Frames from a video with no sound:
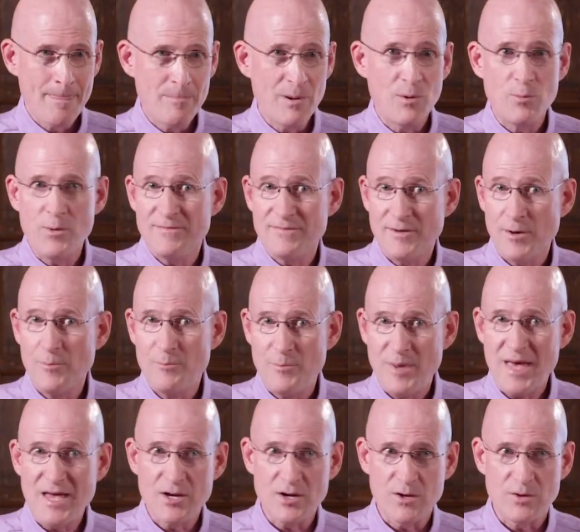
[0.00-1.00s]
But we felt
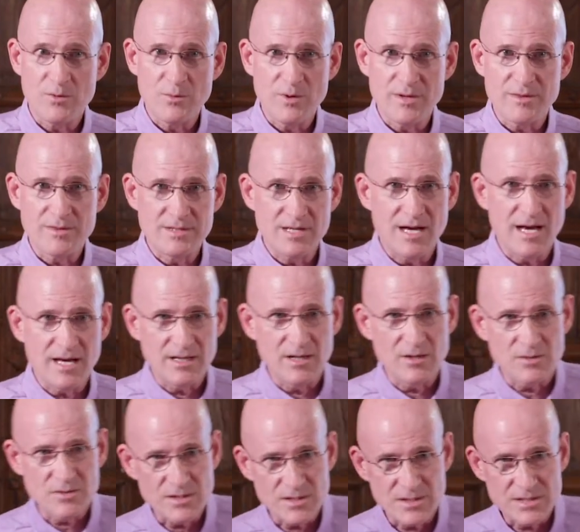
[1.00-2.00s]
better with the
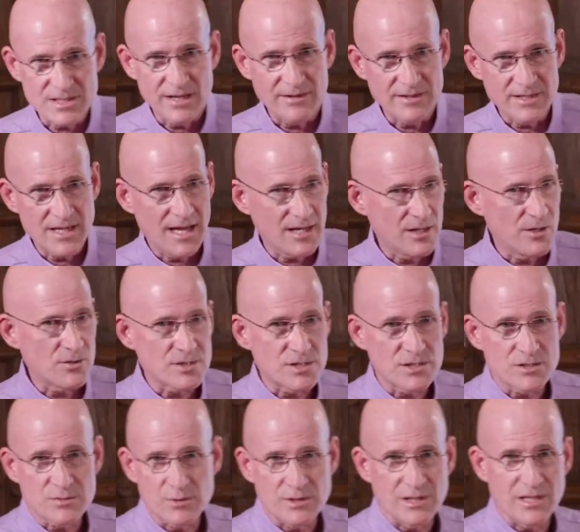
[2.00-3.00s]
diagnosis. Now, the
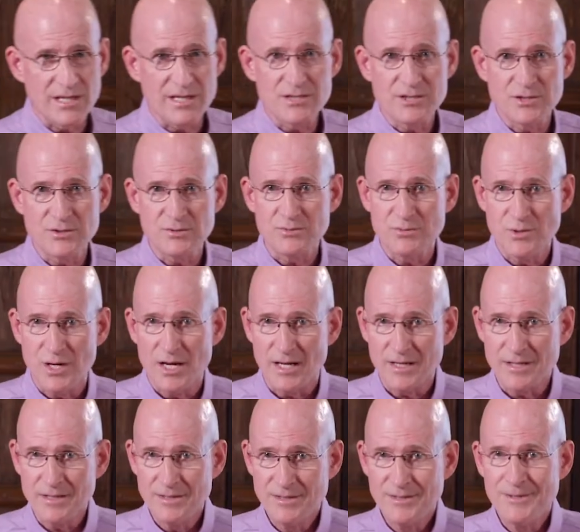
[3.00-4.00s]
diagnosis would lead to
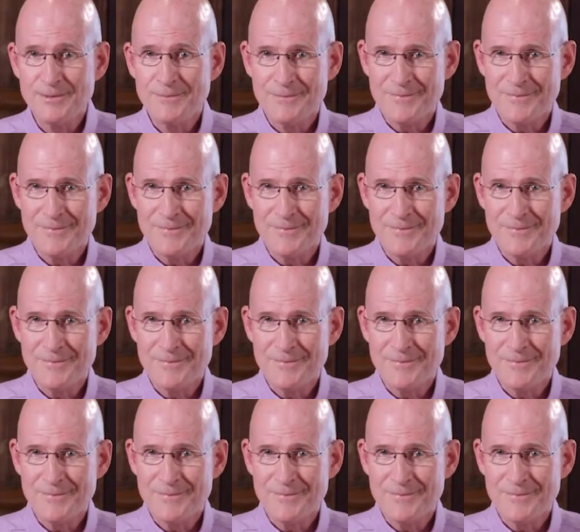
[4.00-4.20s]
what?